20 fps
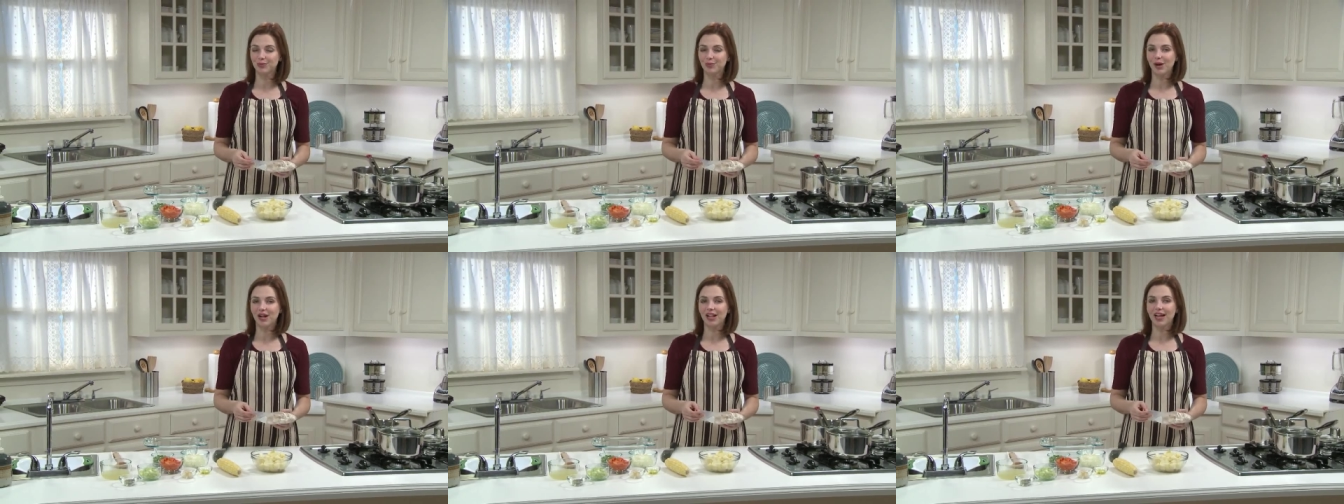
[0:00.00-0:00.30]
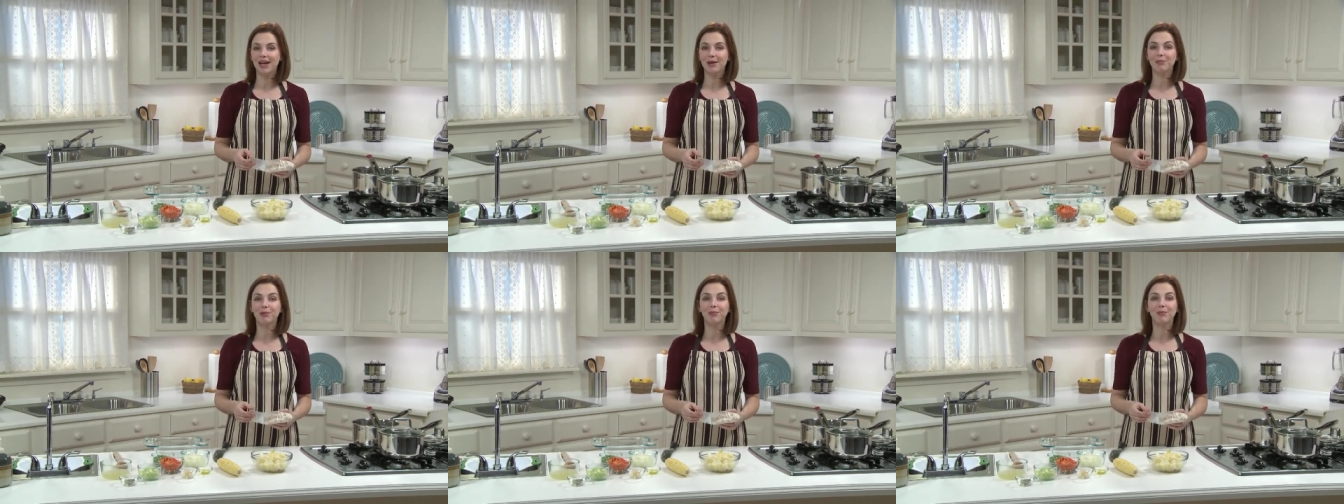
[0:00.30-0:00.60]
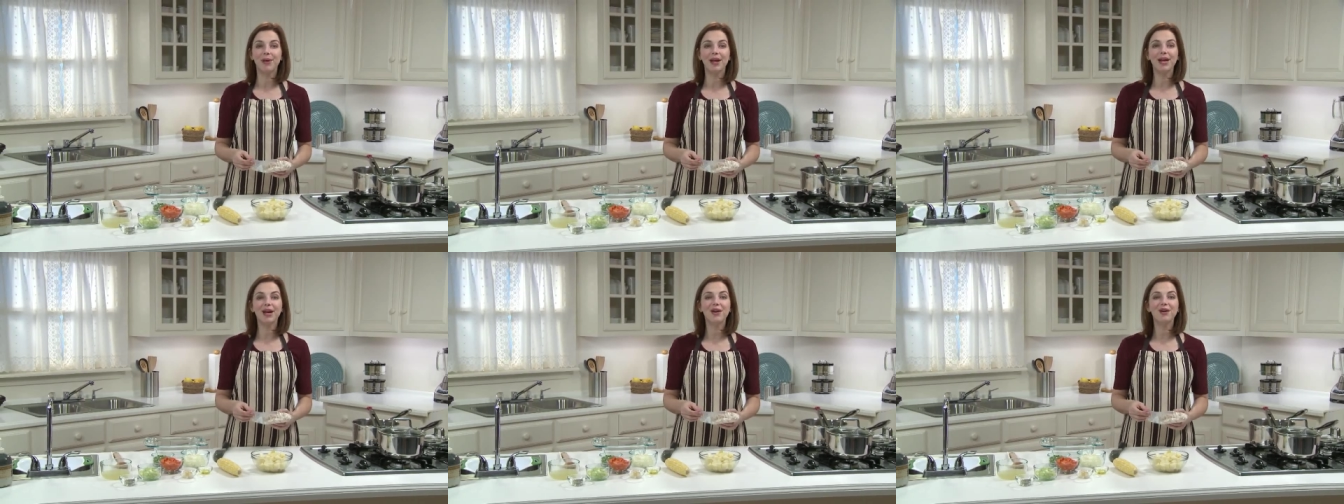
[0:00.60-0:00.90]
while I
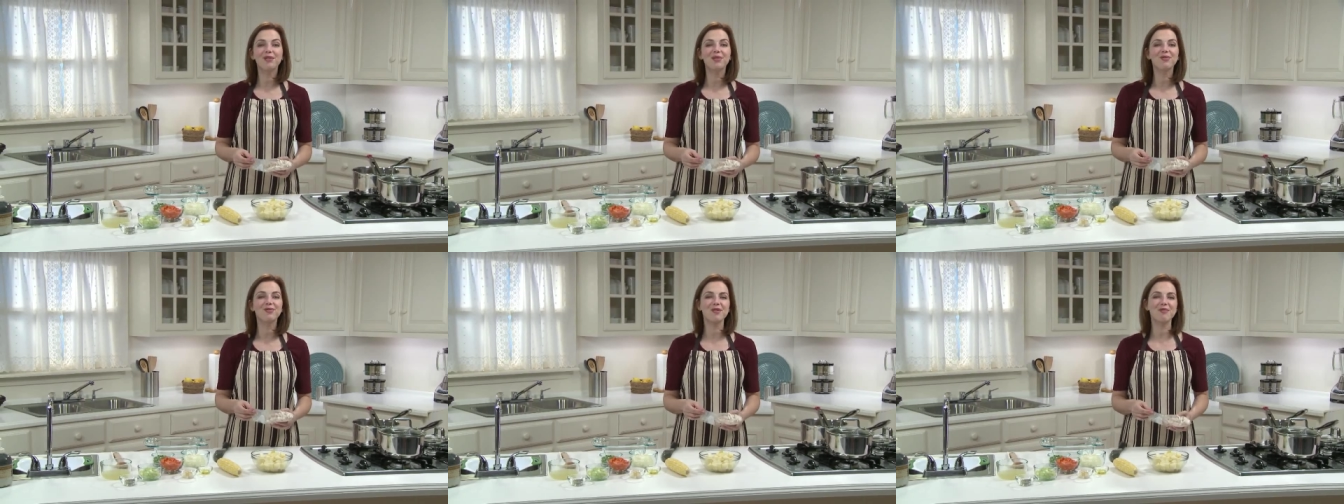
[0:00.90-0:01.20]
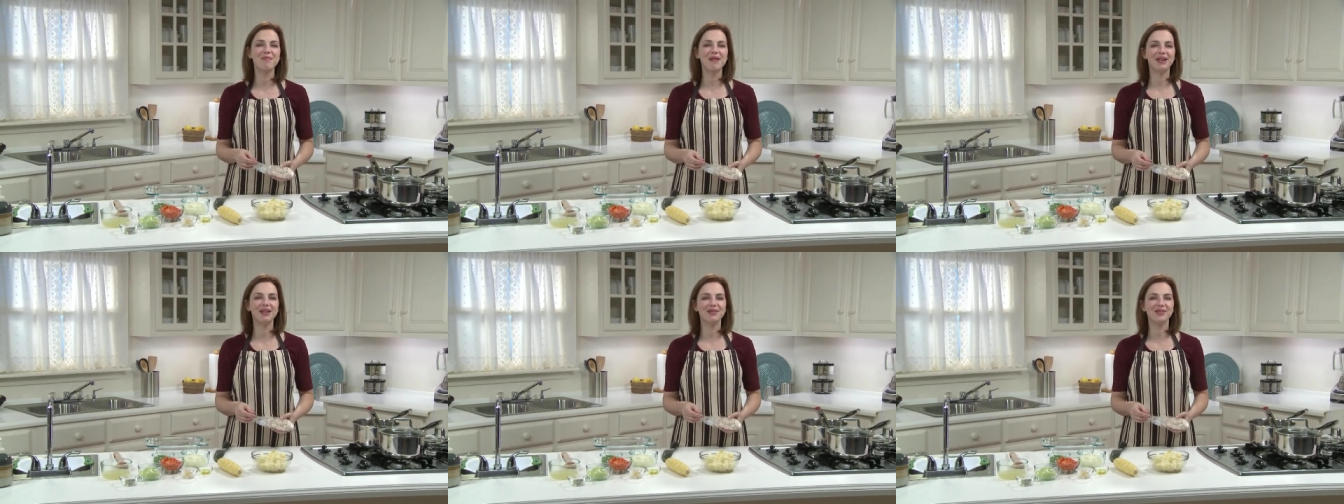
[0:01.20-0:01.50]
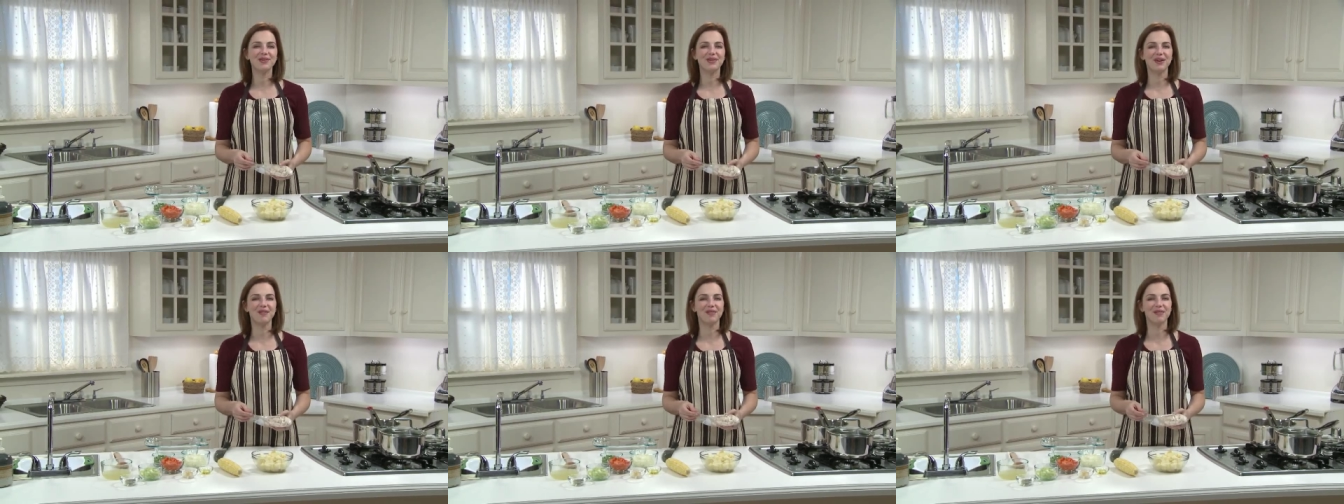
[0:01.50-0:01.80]
prepare the
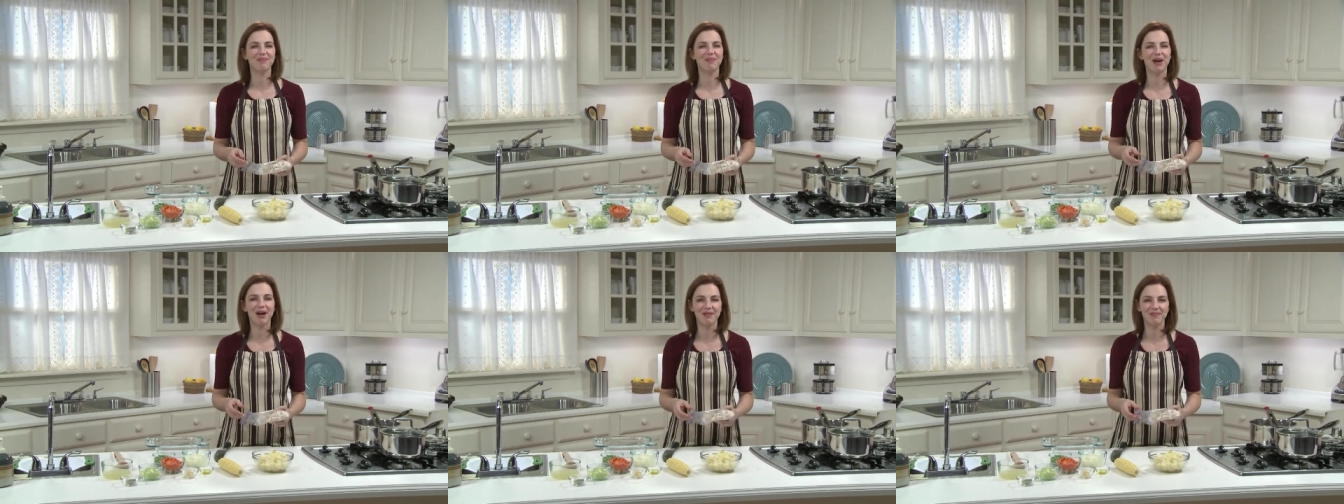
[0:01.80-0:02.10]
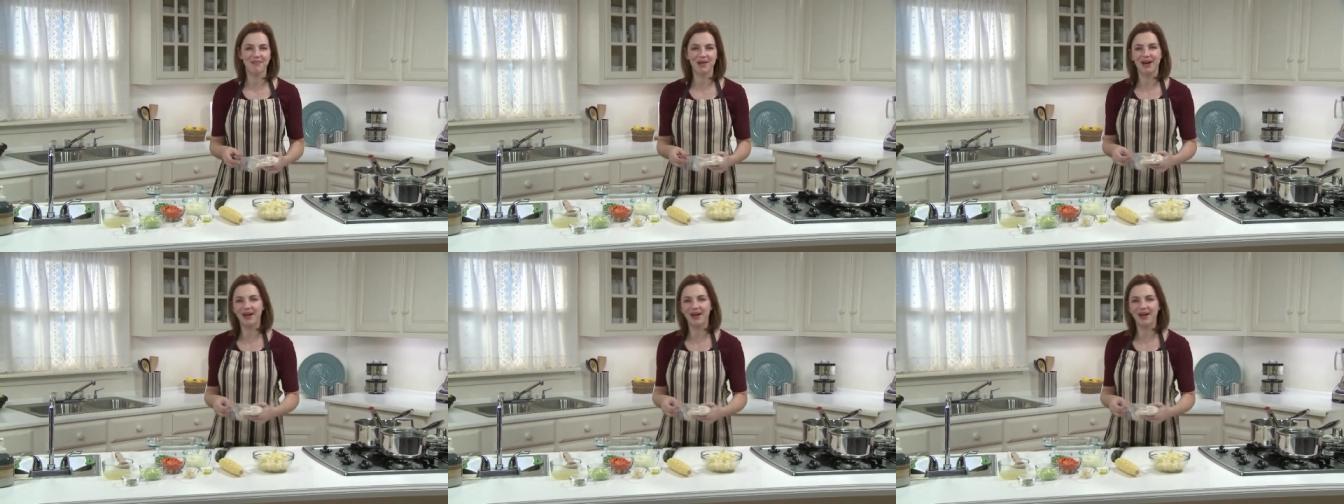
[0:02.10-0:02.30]
remainder of the pot